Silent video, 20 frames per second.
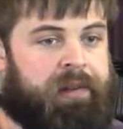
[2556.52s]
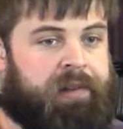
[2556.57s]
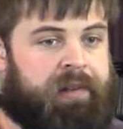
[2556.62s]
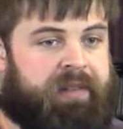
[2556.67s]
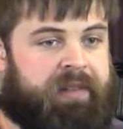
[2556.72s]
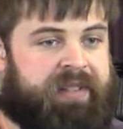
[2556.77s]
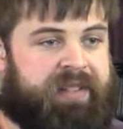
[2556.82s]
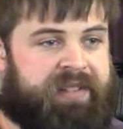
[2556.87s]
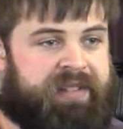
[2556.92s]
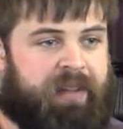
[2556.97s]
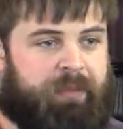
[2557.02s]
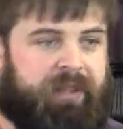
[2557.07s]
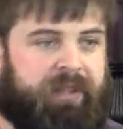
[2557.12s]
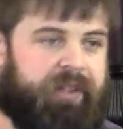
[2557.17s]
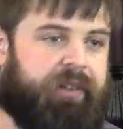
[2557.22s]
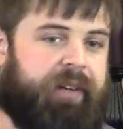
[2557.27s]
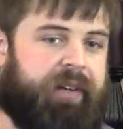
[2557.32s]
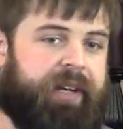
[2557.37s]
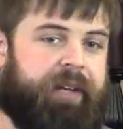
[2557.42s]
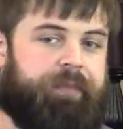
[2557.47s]
to some
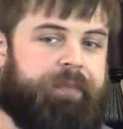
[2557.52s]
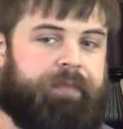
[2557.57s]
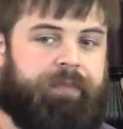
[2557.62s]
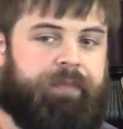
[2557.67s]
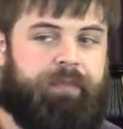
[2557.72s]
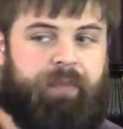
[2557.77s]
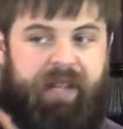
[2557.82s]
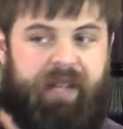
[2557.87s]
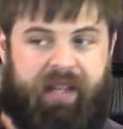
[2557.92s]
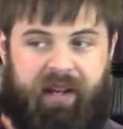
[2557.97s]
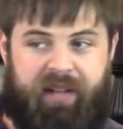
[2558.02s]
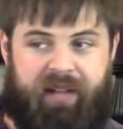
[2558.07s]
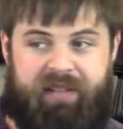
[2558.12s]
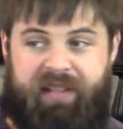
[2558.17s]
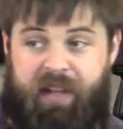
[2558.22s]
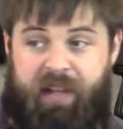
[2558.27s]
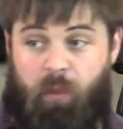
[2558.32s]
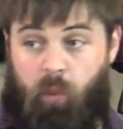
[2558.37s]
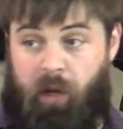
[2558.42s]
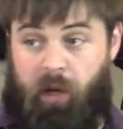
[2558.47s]
degree because
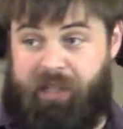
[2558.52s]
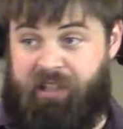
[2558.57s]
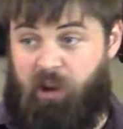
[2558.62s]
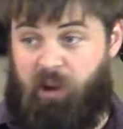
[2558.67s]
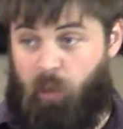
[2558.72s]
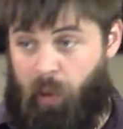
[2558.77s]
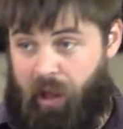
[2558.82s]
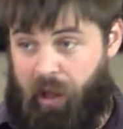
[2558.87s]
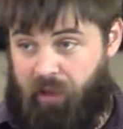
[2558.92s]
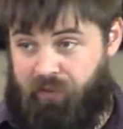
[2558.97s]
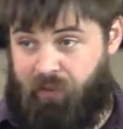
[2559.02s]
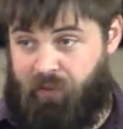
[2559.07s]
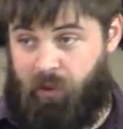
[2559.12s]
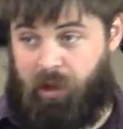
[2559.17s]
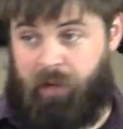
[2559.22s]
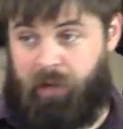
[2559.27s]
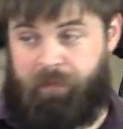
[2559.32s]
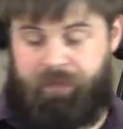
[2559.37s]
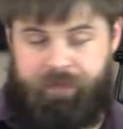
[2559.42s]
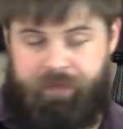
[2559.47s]
it worked out well
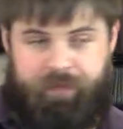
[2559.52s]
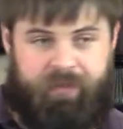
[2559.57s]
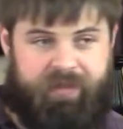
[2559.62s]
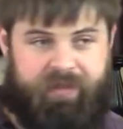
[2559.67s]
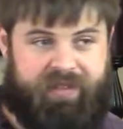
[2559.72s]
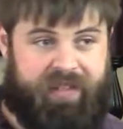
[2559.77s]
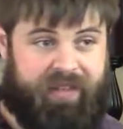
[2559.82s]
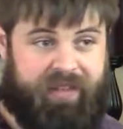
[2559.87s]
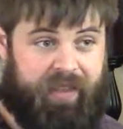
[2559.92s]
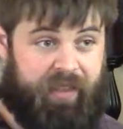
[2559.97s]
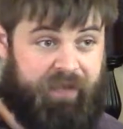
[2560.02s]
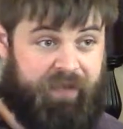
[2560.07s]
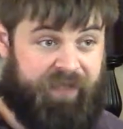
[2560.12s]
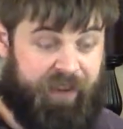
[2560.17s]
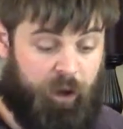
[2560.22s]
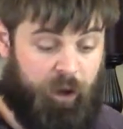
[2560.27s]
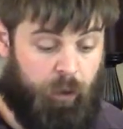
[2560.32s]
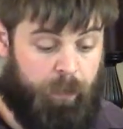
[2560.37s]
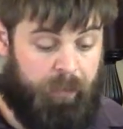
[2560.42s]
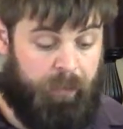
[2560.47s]
for him. It says that the
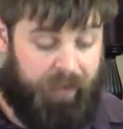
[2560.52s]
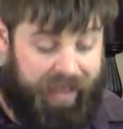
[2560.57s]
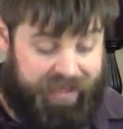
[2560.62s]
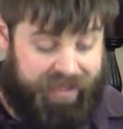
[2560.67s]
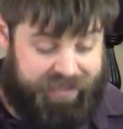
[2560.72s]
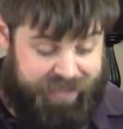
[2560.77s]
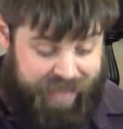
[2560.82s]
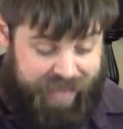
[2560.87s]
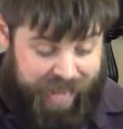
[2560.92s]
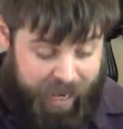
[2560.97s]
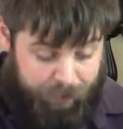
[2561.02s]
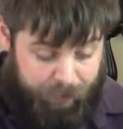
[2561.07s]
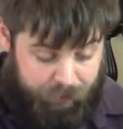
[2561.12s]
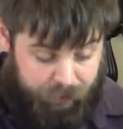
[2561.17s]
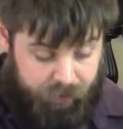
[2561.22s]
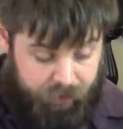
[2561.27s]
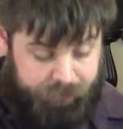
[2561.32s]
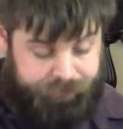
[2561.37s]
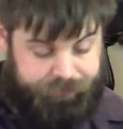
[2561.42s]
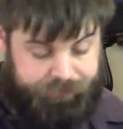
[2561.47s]
Pharaoh blessed
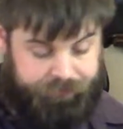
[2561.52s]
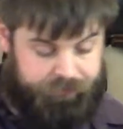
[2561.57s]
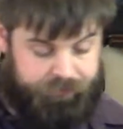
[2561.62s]
Abram